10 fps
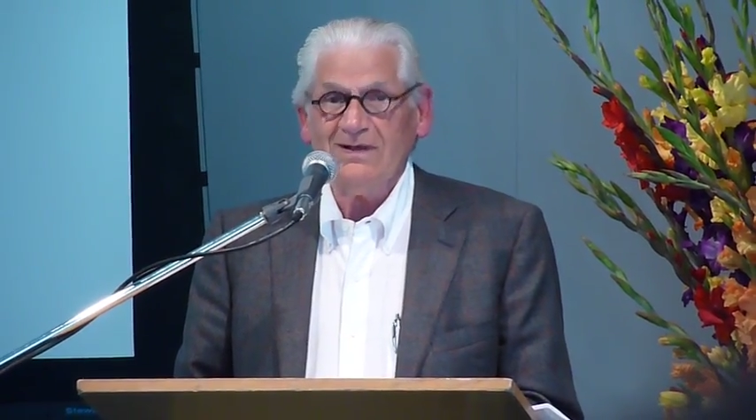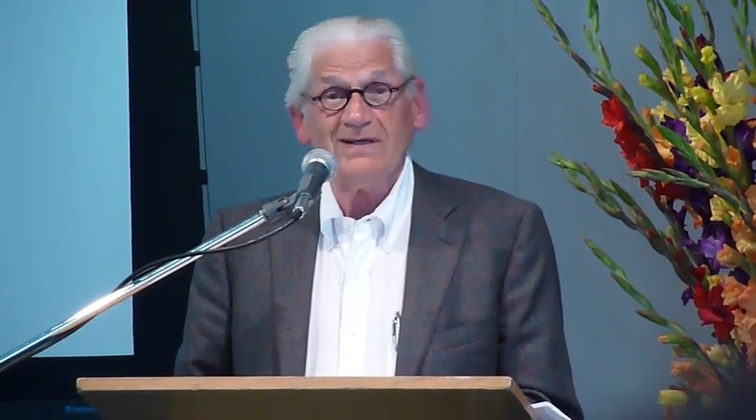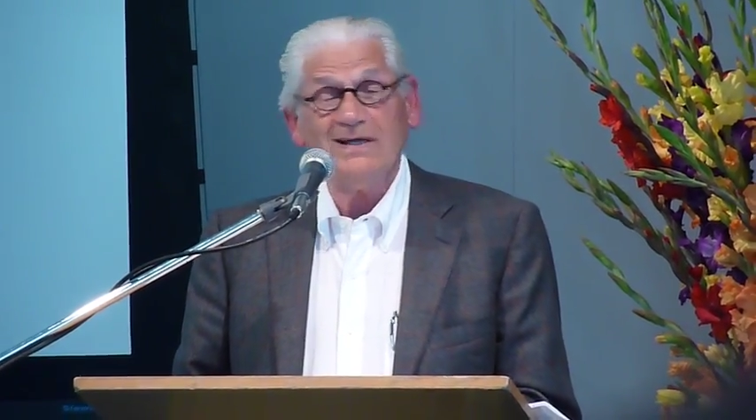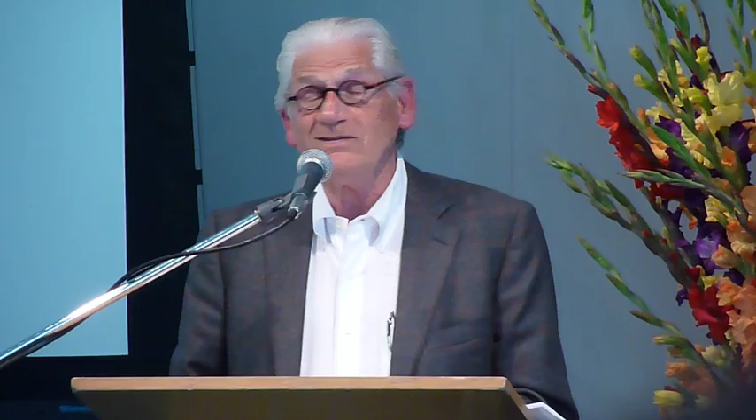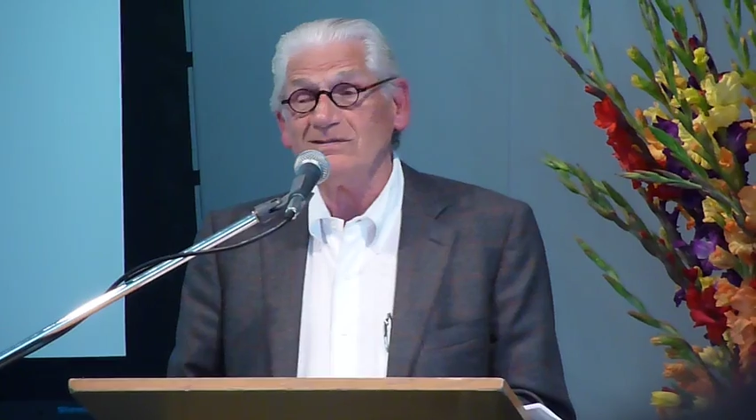
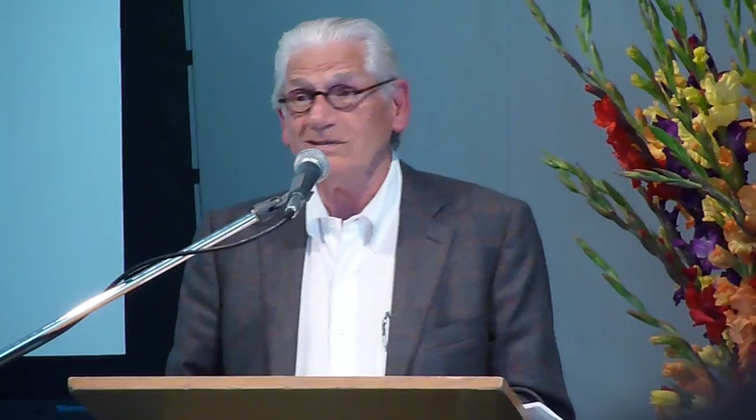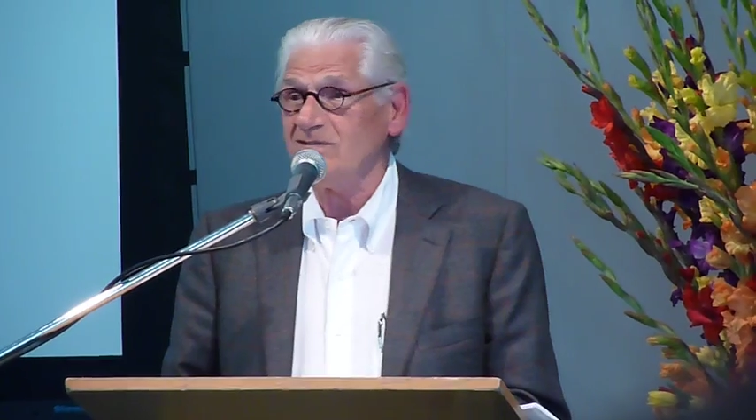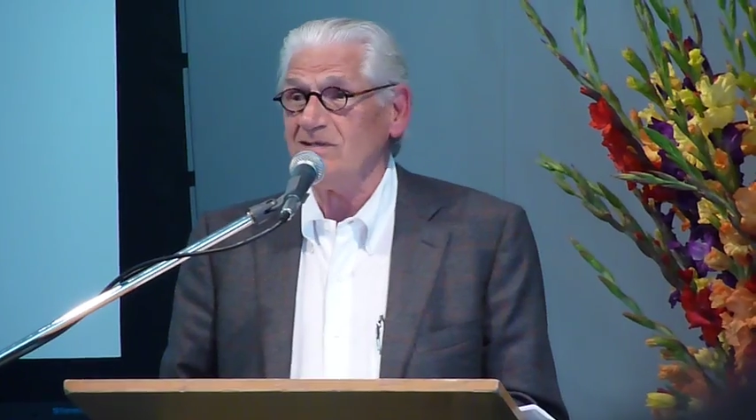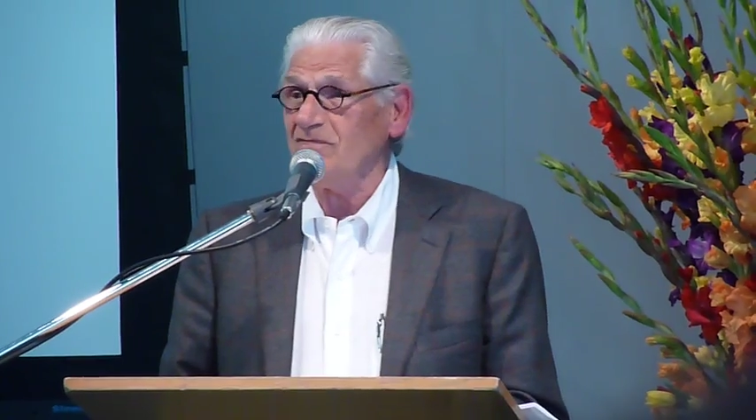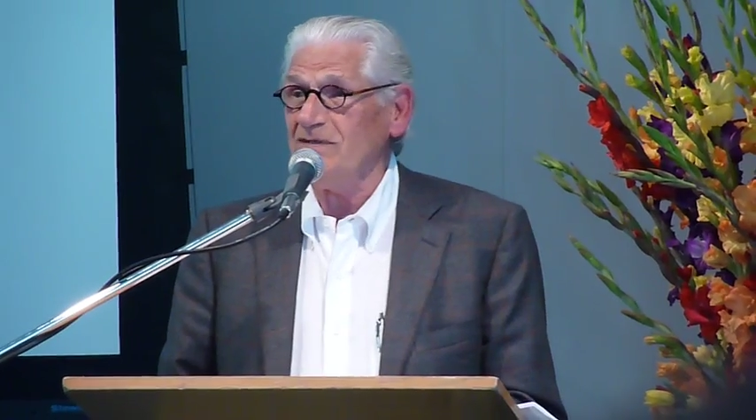against our
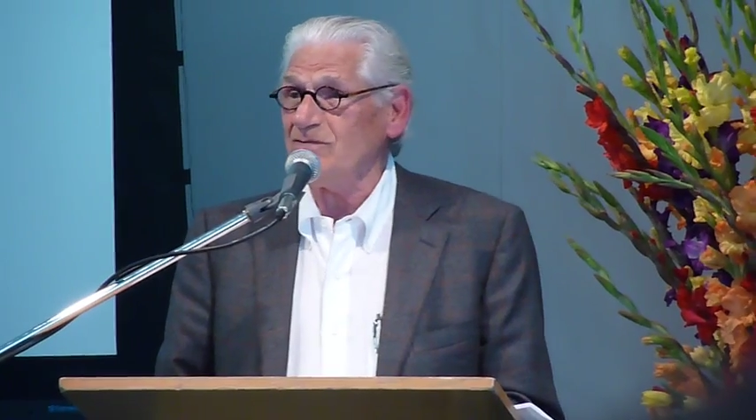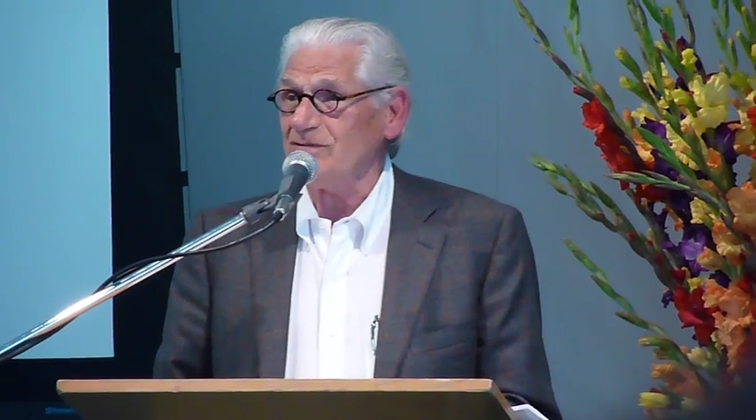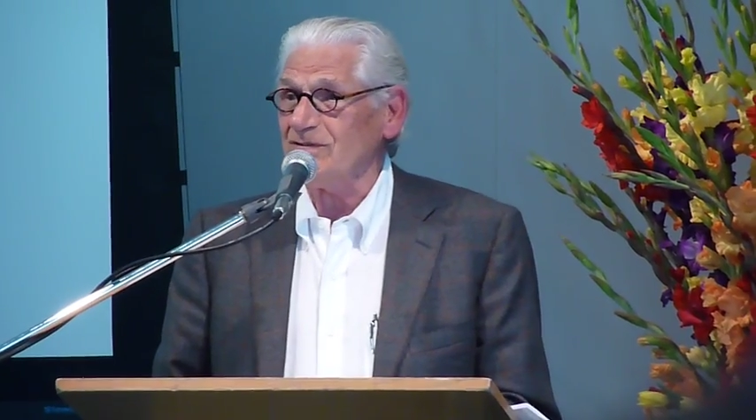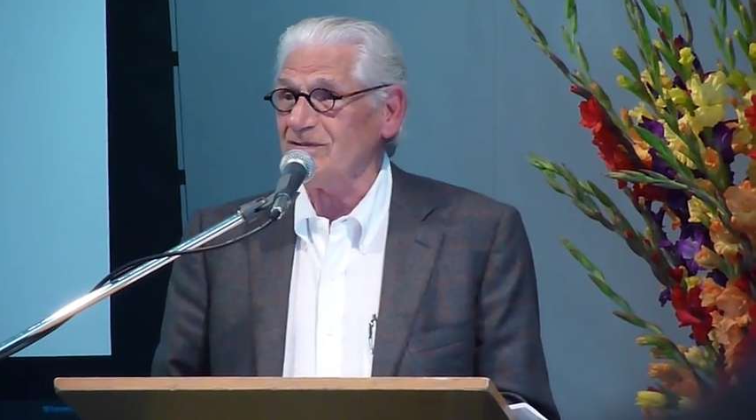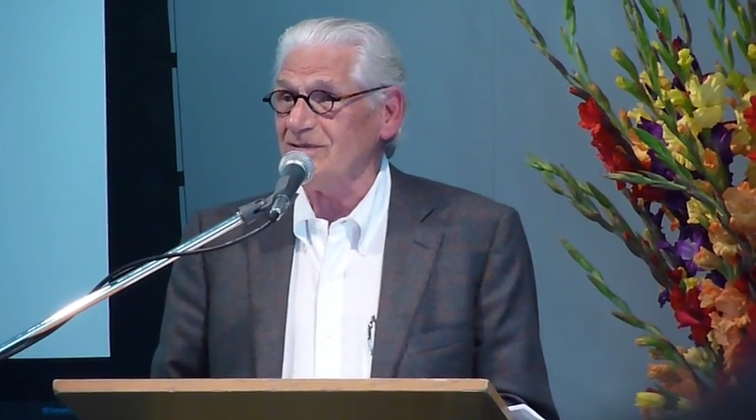
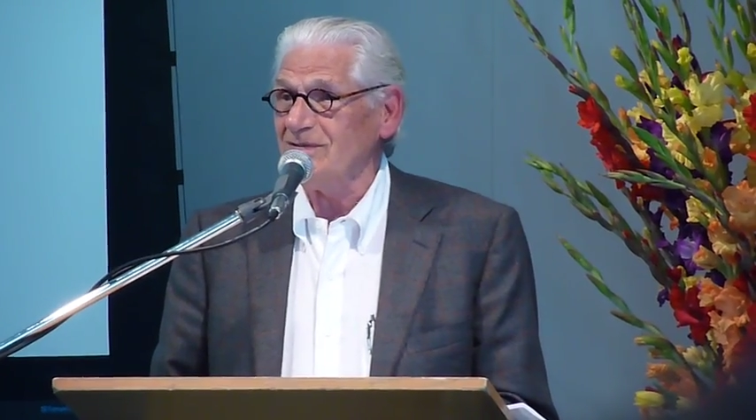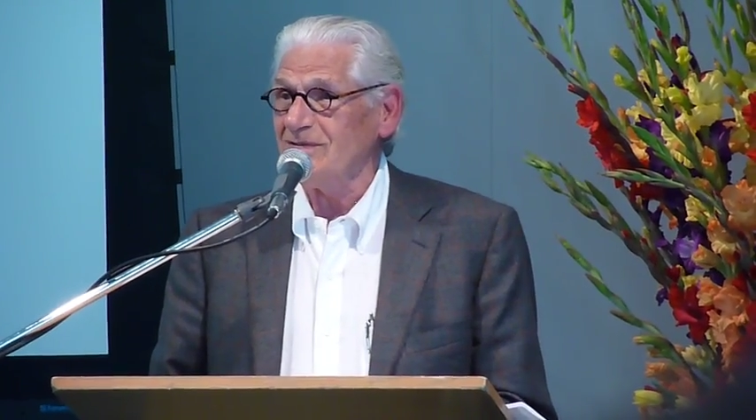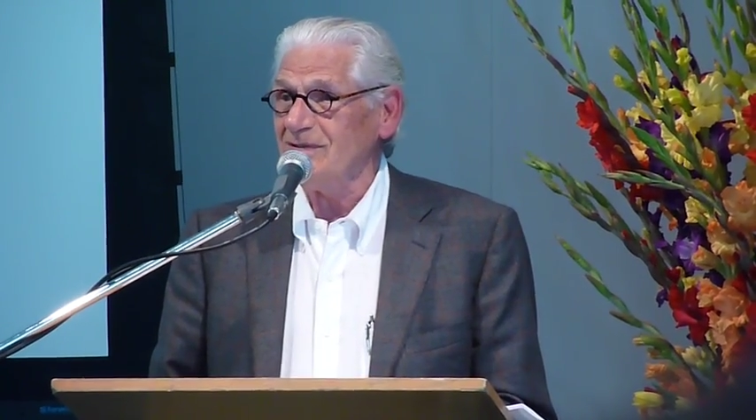self-interest.